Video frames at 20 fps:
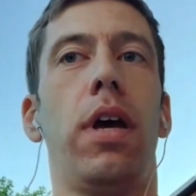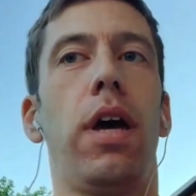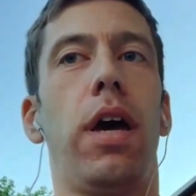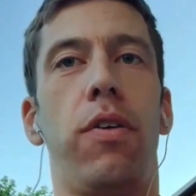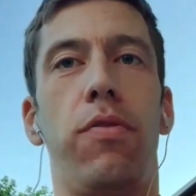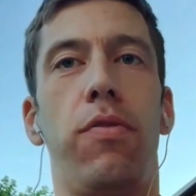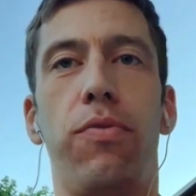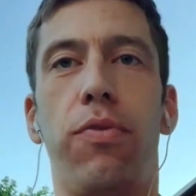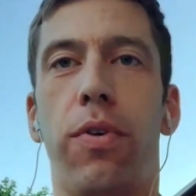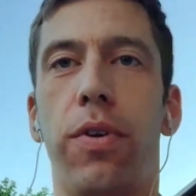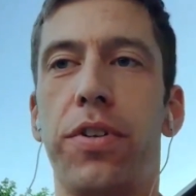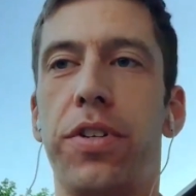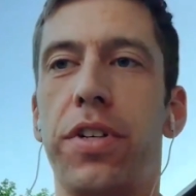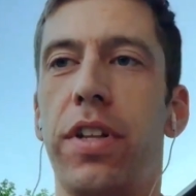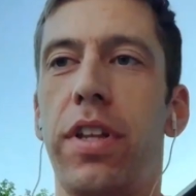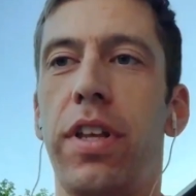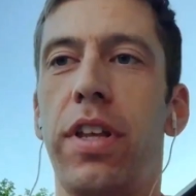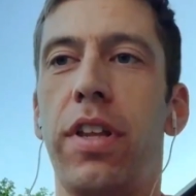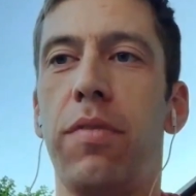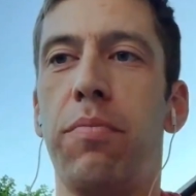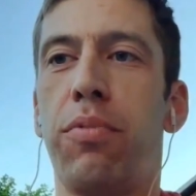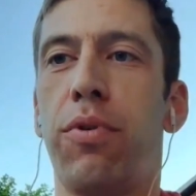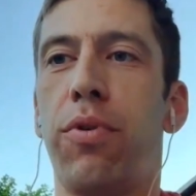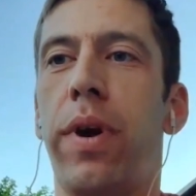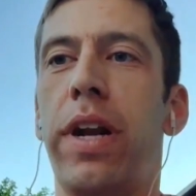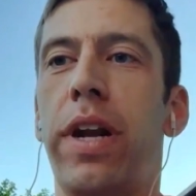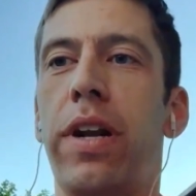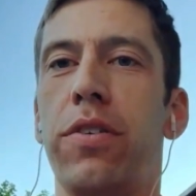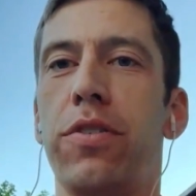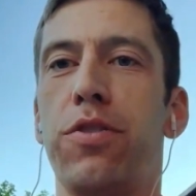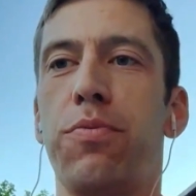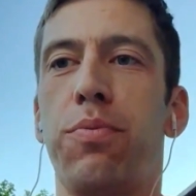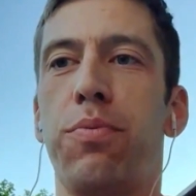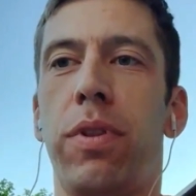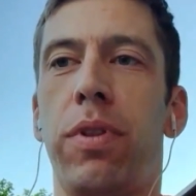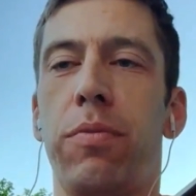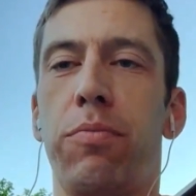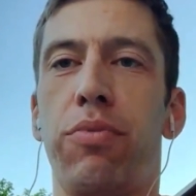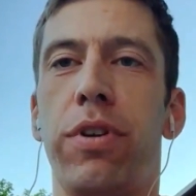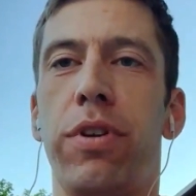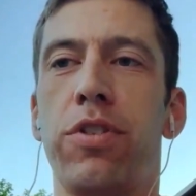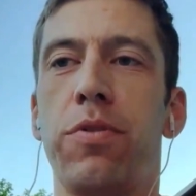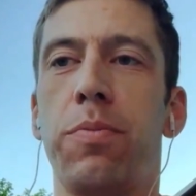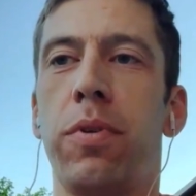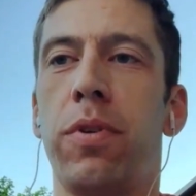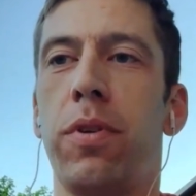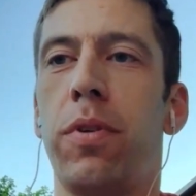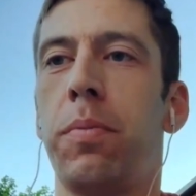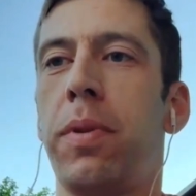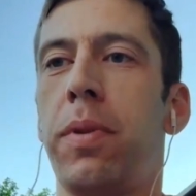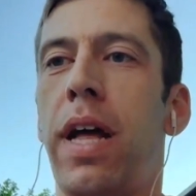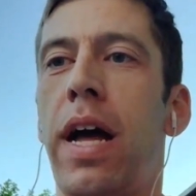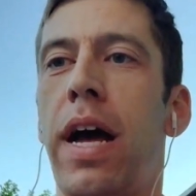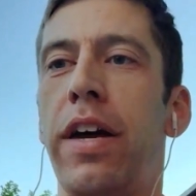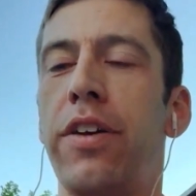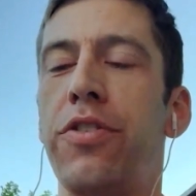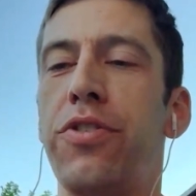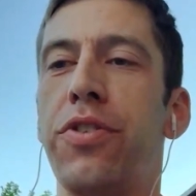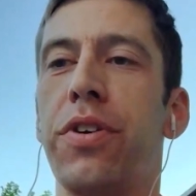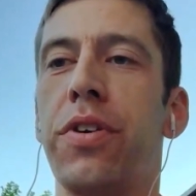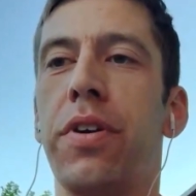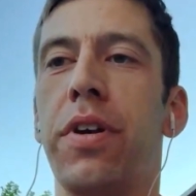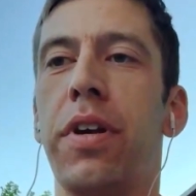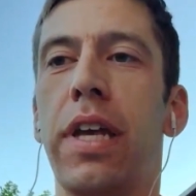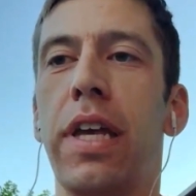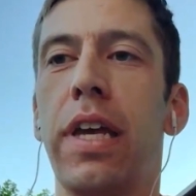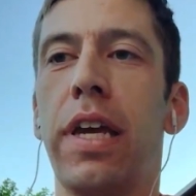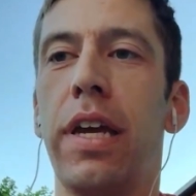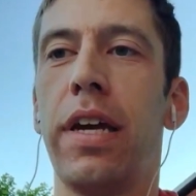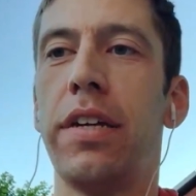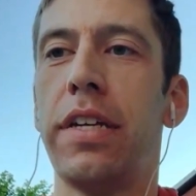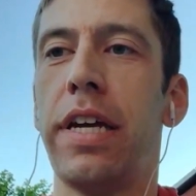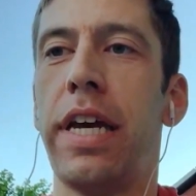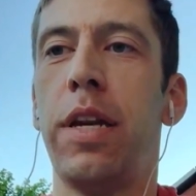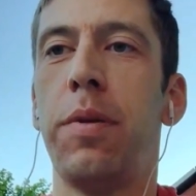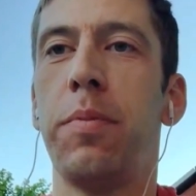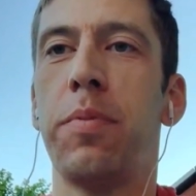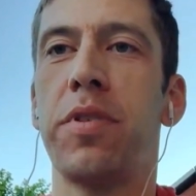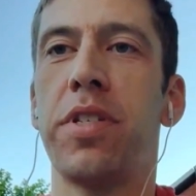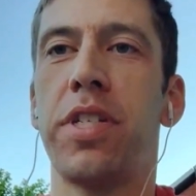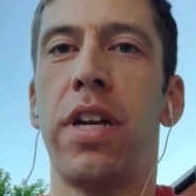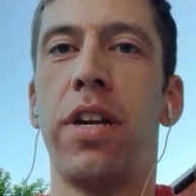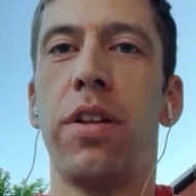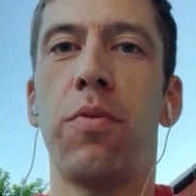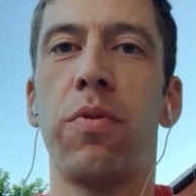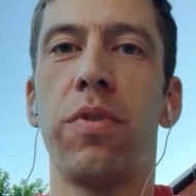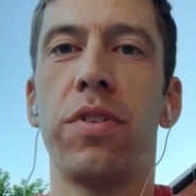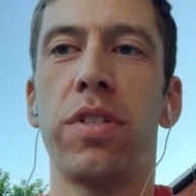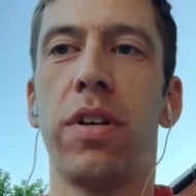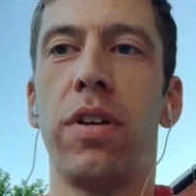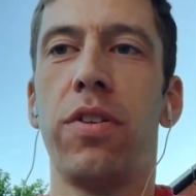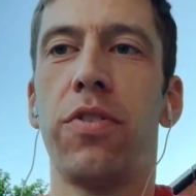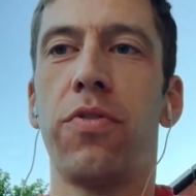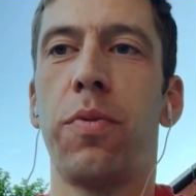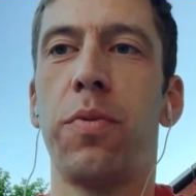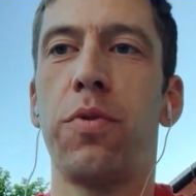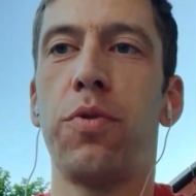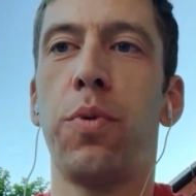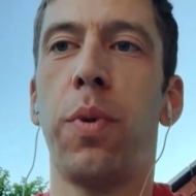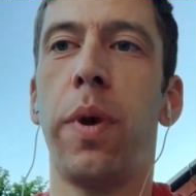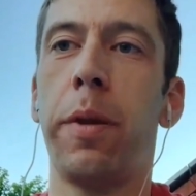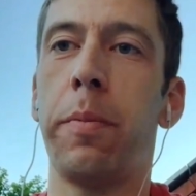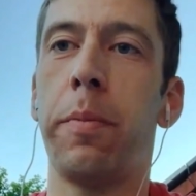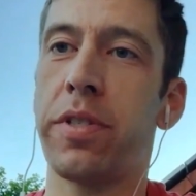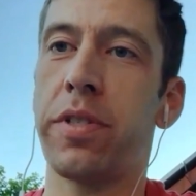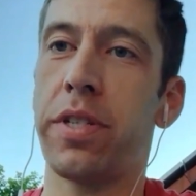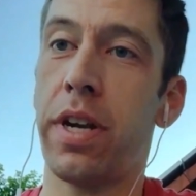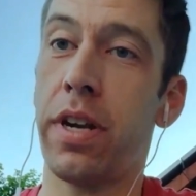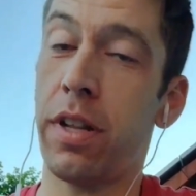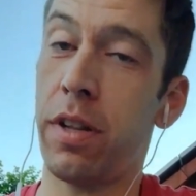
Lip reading: unfortunately, Pareto's principle applies. You're going to get 80% of the results from 20% of